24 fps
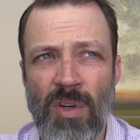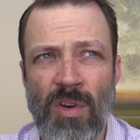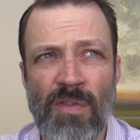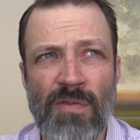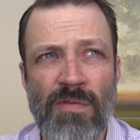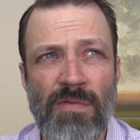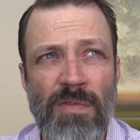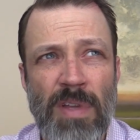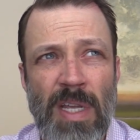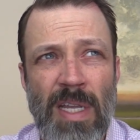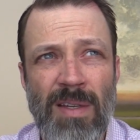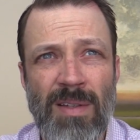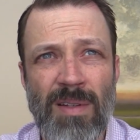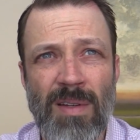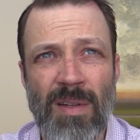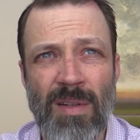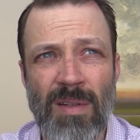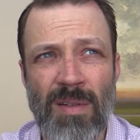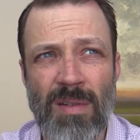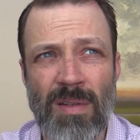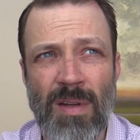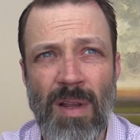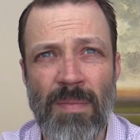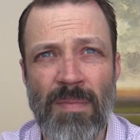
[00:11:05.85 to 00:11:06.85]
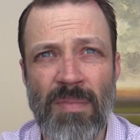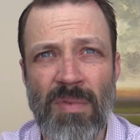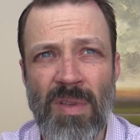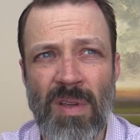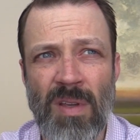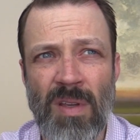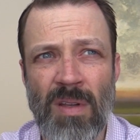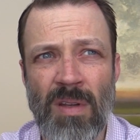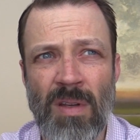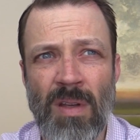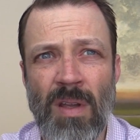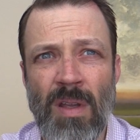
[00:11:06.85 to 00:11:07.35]
You're facing
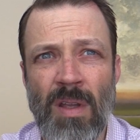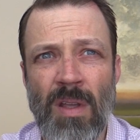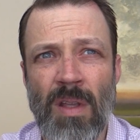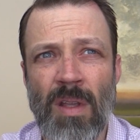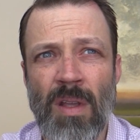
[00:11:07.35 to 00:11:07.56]
something